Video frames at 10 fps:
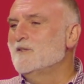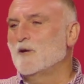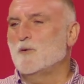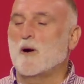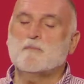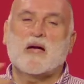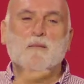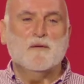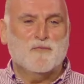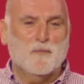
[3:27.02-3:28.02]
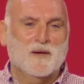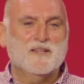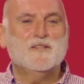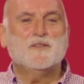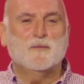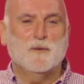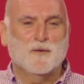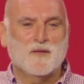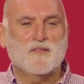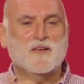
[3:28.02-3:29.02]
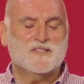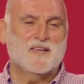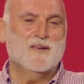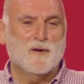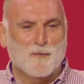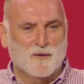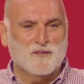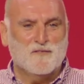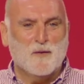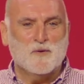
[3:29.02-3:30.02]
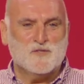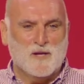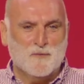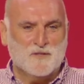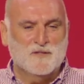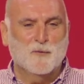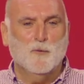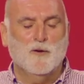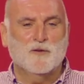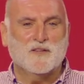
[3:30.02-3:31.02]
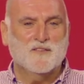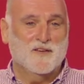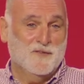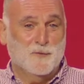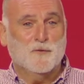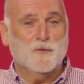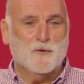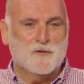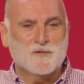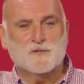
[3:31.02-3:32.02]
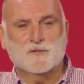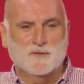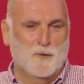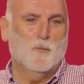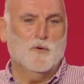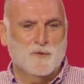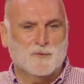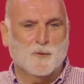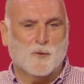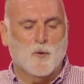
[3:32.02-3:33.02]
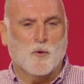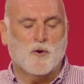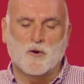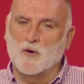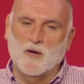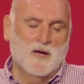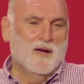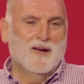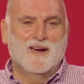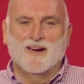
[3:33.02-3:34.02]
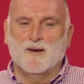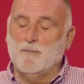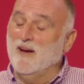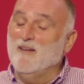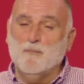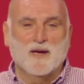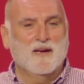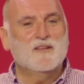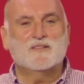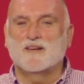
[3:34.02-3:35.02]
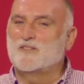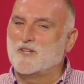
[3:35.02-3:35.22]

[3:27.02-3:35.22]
so you, I'm coming from an interview that they say you are one of the best chefs in the world, and then your daughters don't want you to cook. Believe me, it's, it's,